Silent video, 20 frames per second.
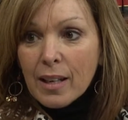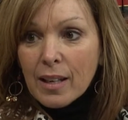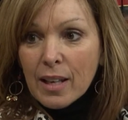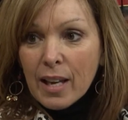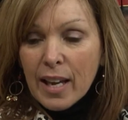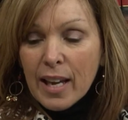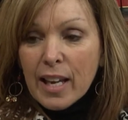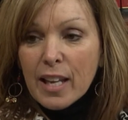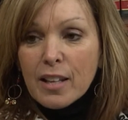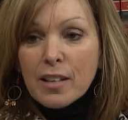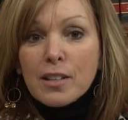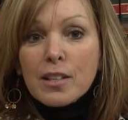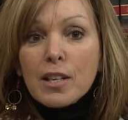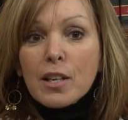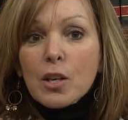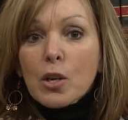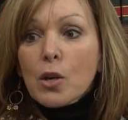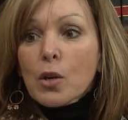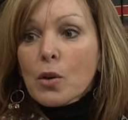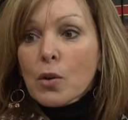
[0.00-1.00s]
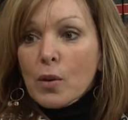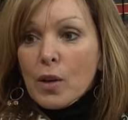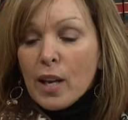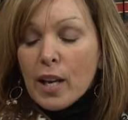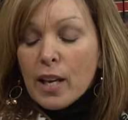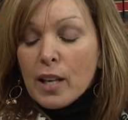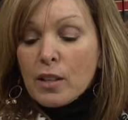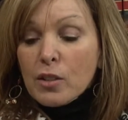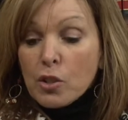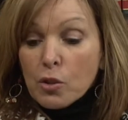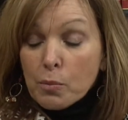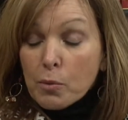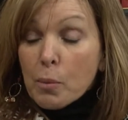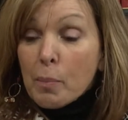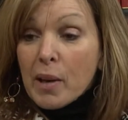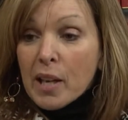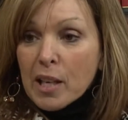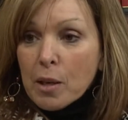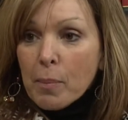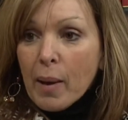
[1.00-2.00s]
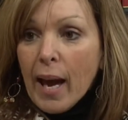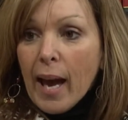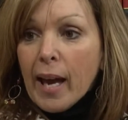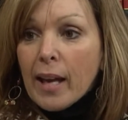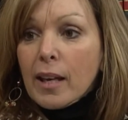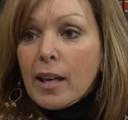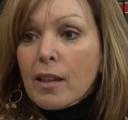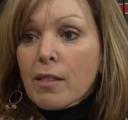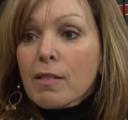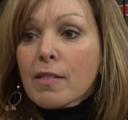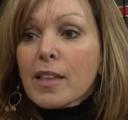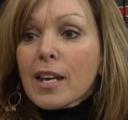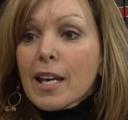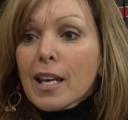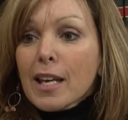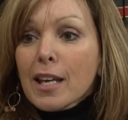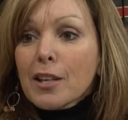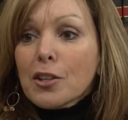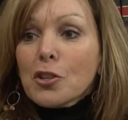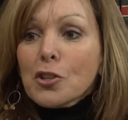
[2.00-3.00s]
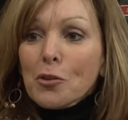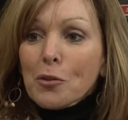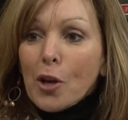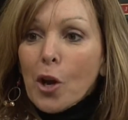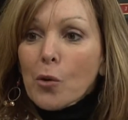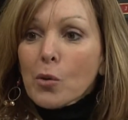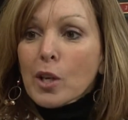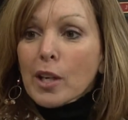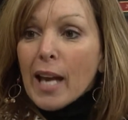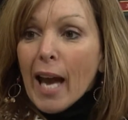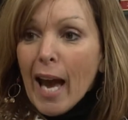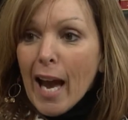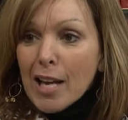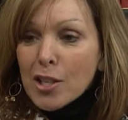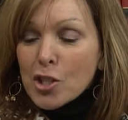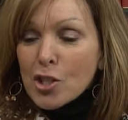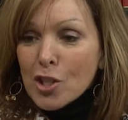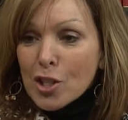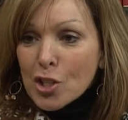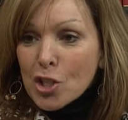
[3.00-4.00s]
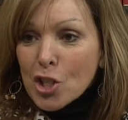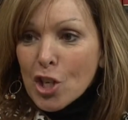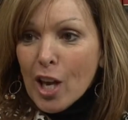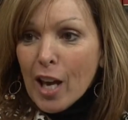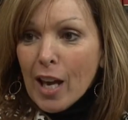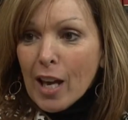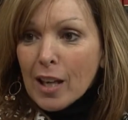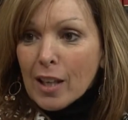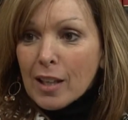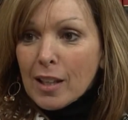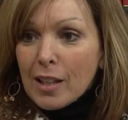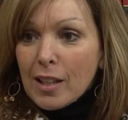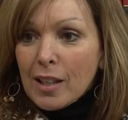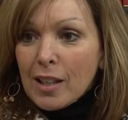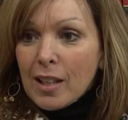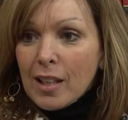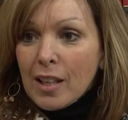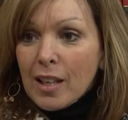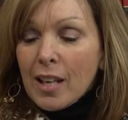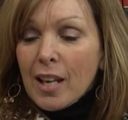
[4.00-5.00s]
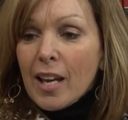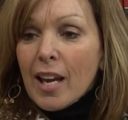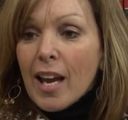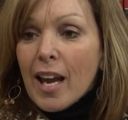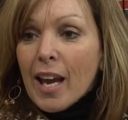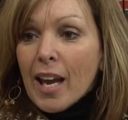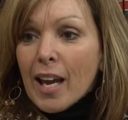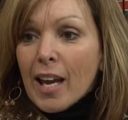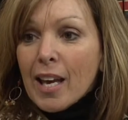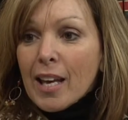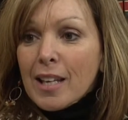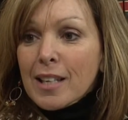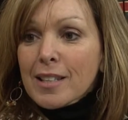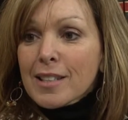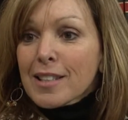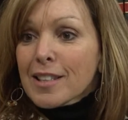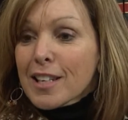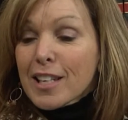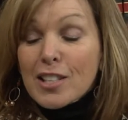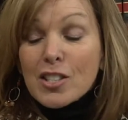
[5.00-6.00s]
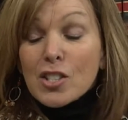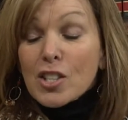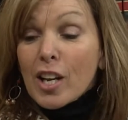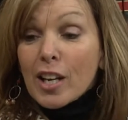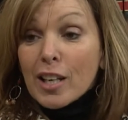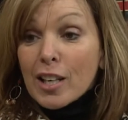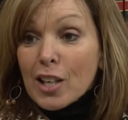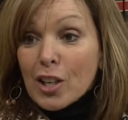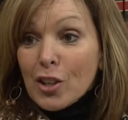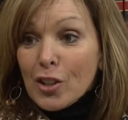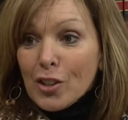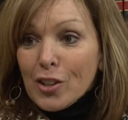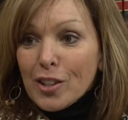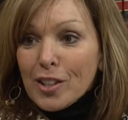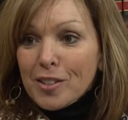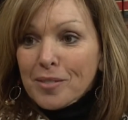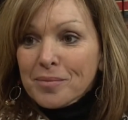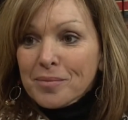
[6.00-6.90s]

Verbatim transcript: and and the money back, and then you go to cash the check, and it's not any good.